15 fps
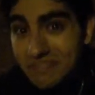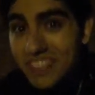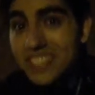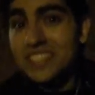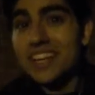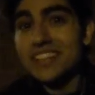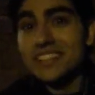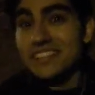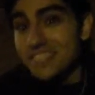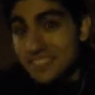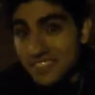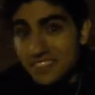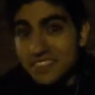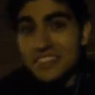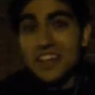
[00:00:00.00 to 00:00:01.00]
said, and,
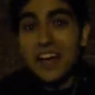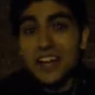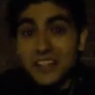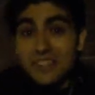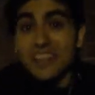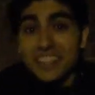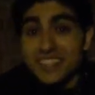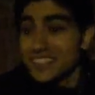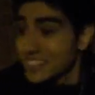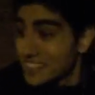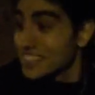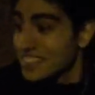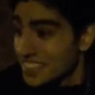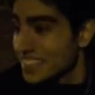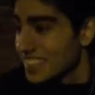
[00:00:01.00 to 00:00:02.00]
and, any method.
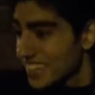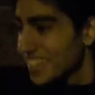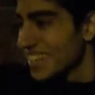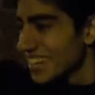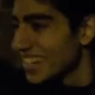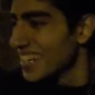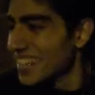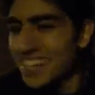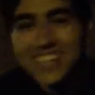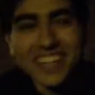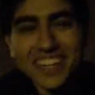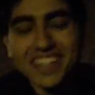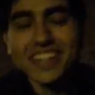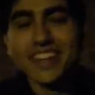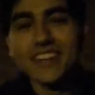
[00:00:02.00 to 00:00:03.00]
And then Dr.
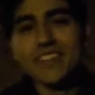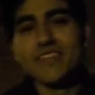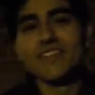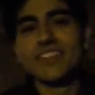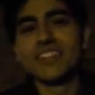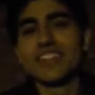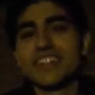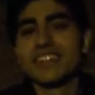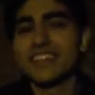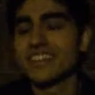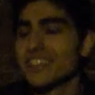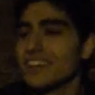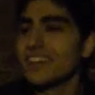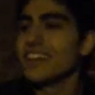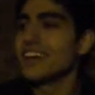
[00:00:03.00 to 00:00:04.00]
Shahada comes in and. Uh,
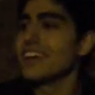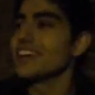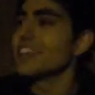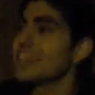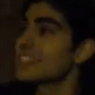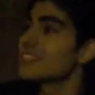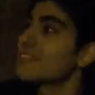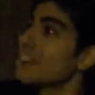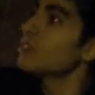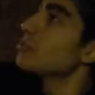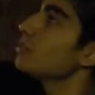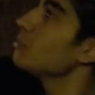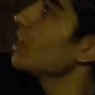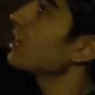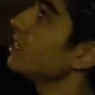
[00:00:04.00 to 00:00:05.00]
yes, very
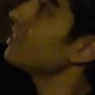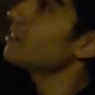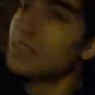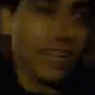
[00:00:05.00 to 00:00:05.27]
good. We are here.